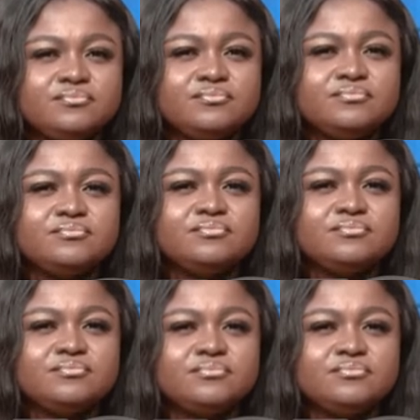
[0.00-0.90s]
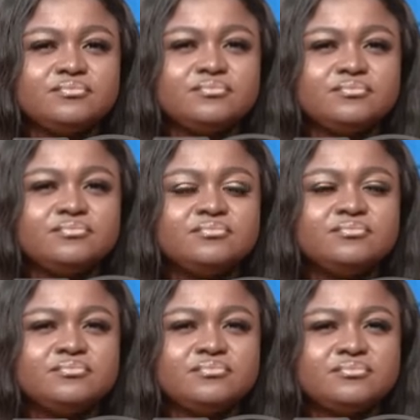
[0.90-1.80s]

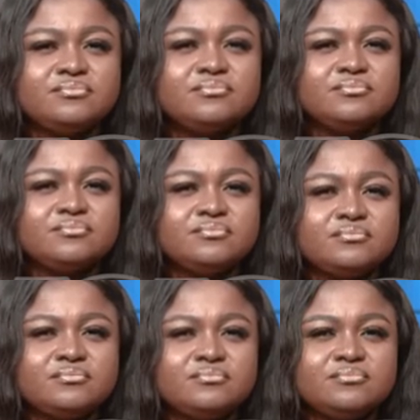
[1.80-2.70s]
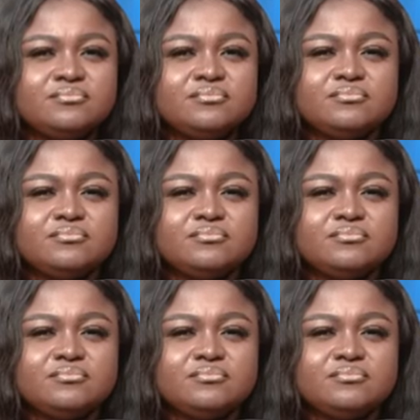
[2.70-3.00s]
(silent)